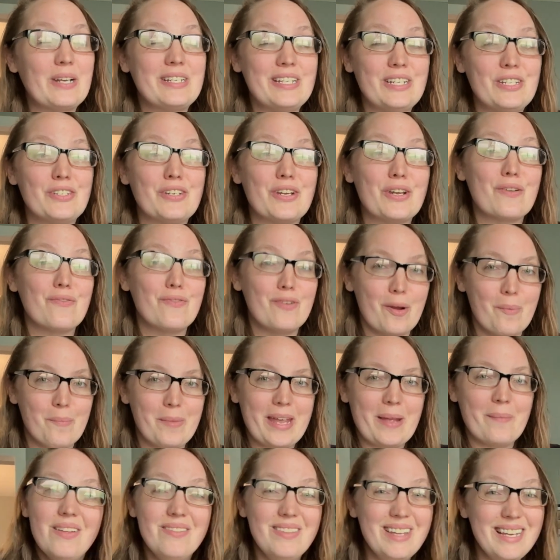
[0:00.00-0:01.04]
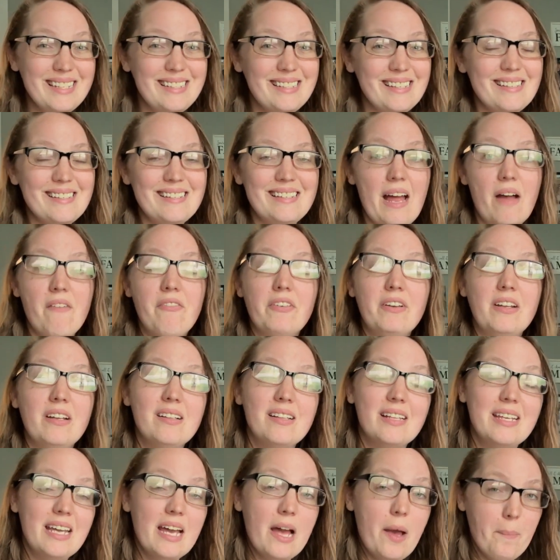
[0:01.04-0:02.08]
teaching from me? This is
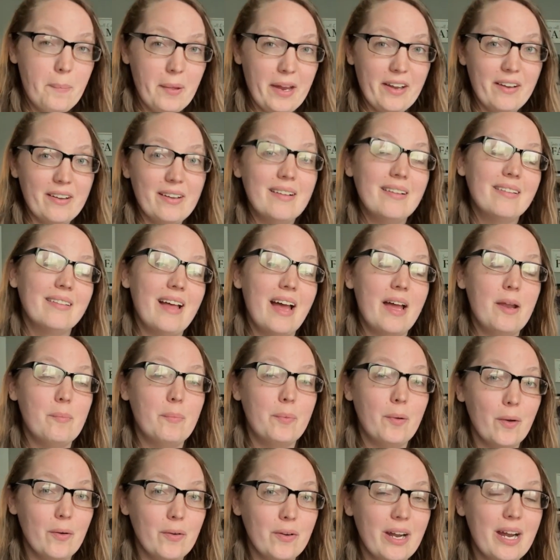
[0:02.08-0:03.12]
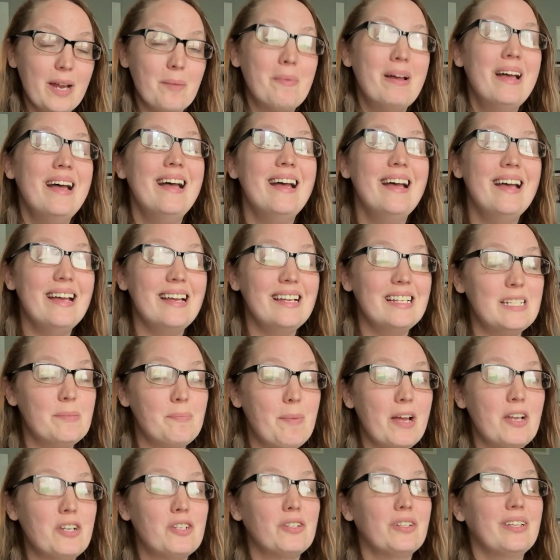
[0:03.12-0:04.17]
definitely a parent-led program,
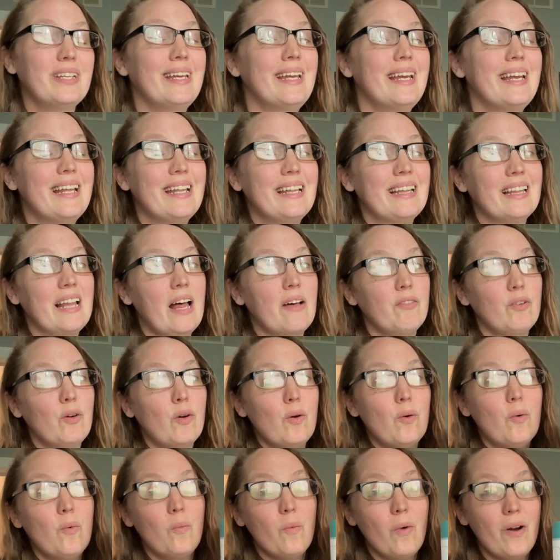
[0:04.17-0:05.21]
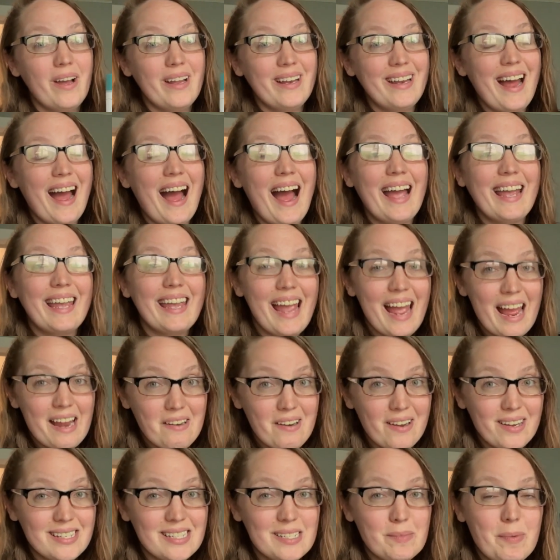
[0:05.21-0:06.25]
especially in level one. I
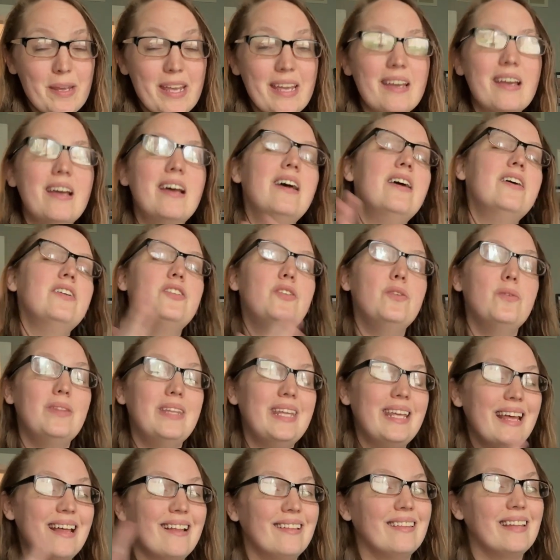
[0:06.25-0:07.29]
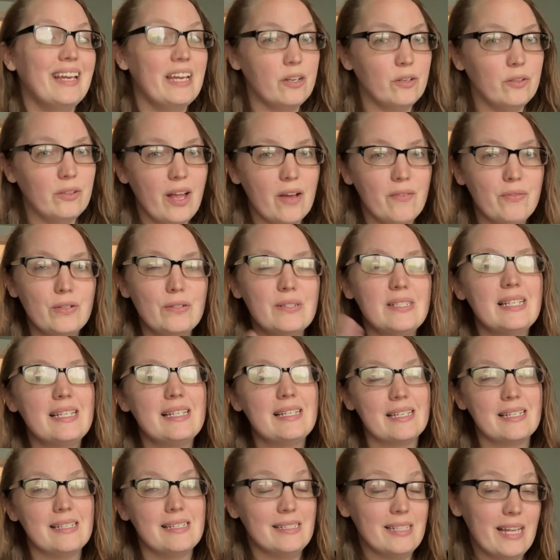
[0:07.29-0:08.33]
cannot speak to the later levels
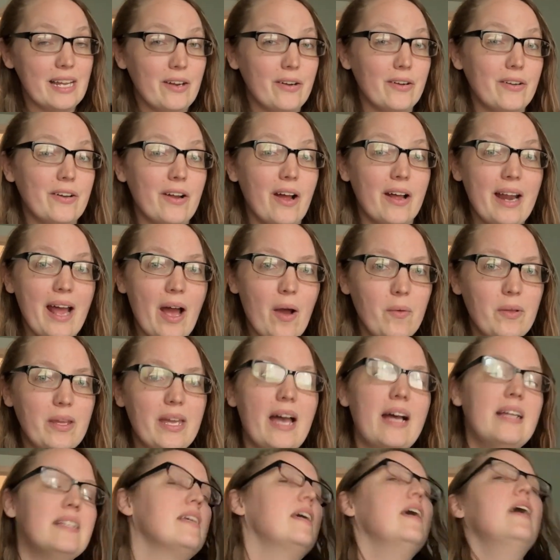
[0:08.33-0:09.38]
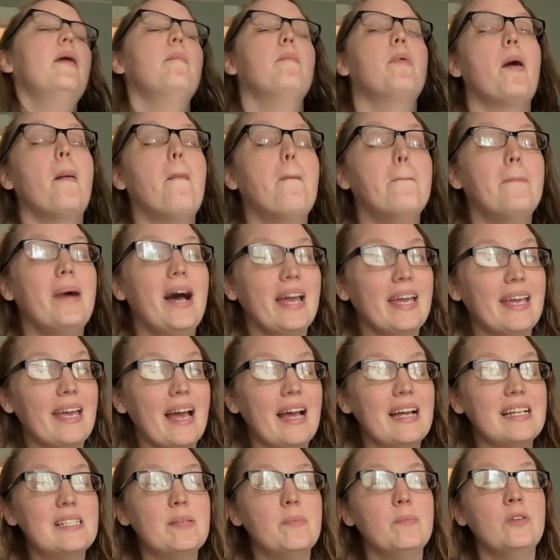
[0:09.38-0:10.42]
since they are not out yet. But my
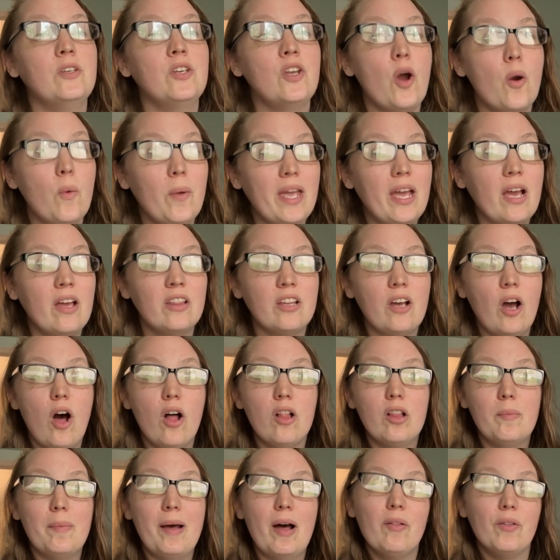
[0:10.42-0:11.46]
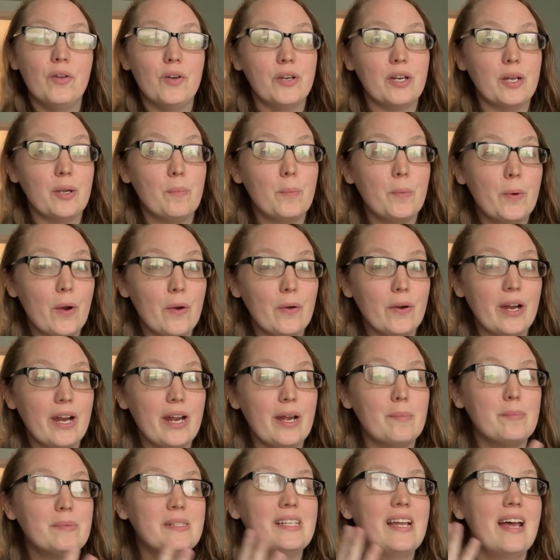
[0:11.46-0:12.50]
guess, knowing the All About Learning
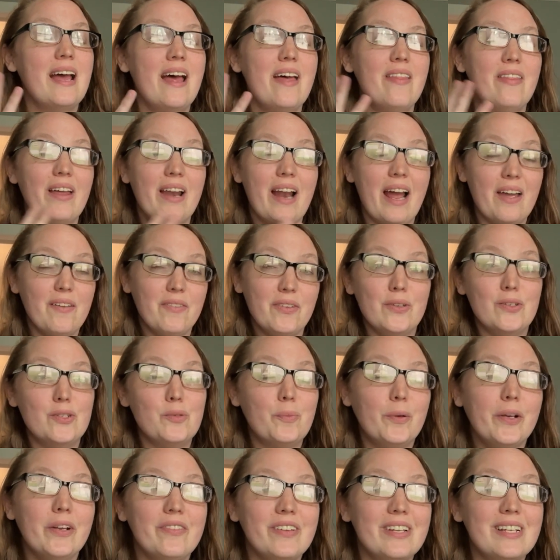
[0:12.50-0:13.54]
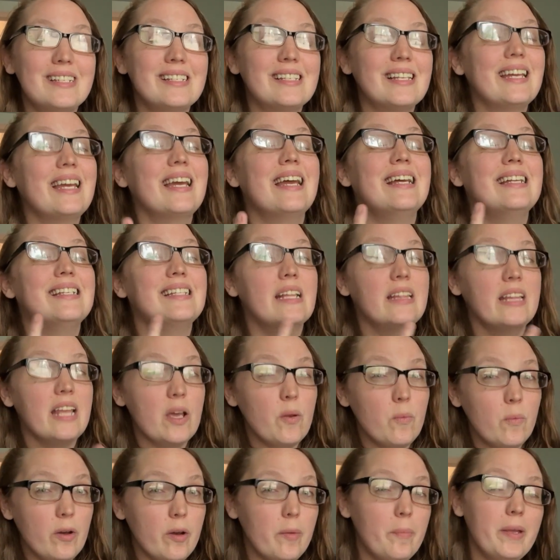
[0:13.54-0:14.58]
programs that I have used previously, is that they
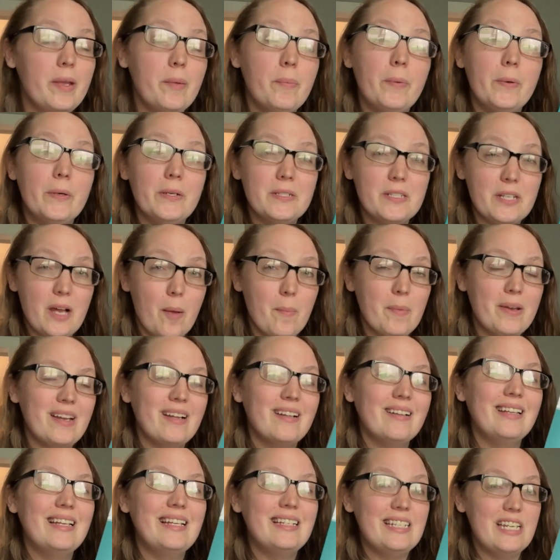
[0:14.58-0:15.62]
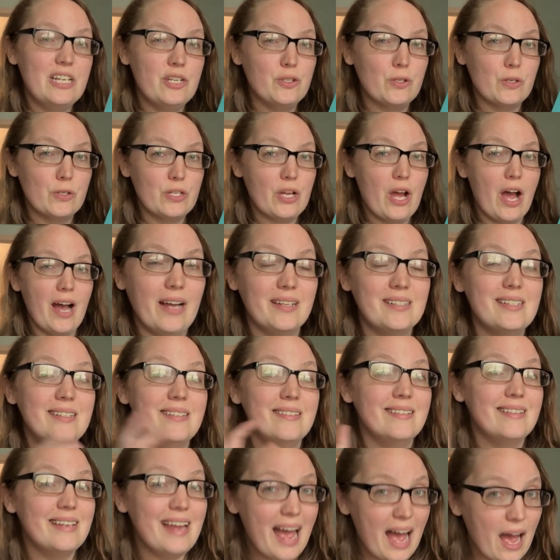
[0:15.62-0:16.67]
will be predominantly teacher taught.
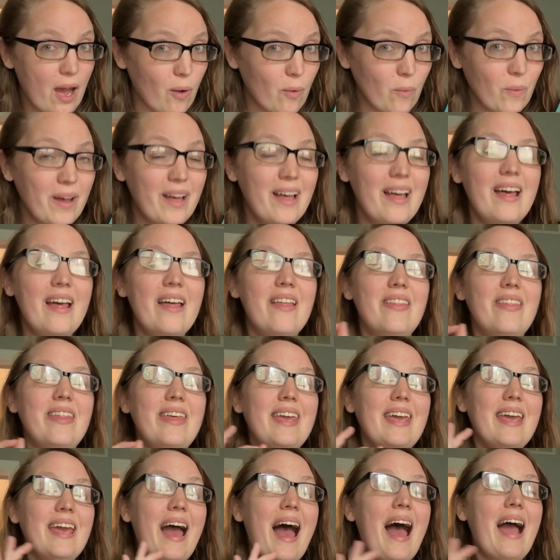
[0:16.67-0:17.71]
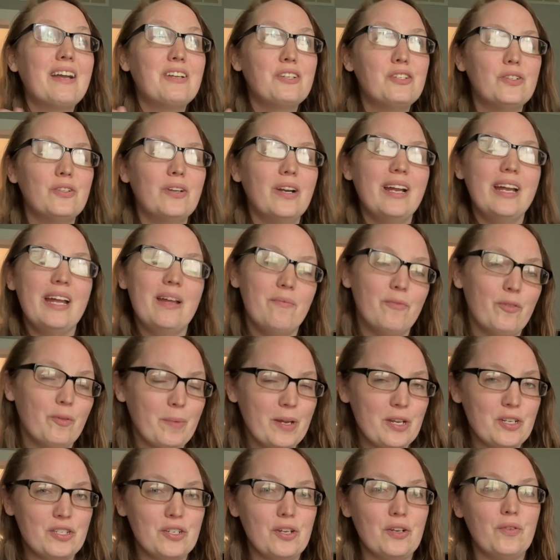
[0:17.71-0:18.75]
Now, the extra
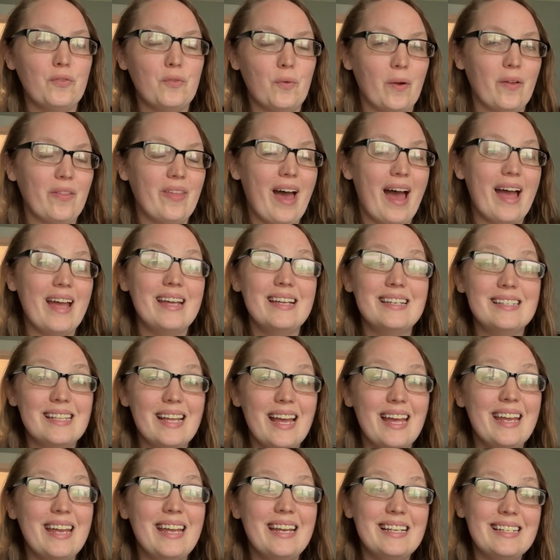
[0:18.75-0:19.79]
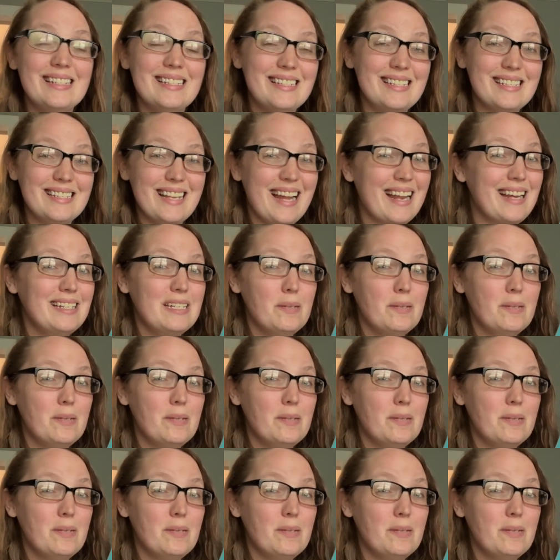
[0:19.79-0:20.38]
information for that is that it is designed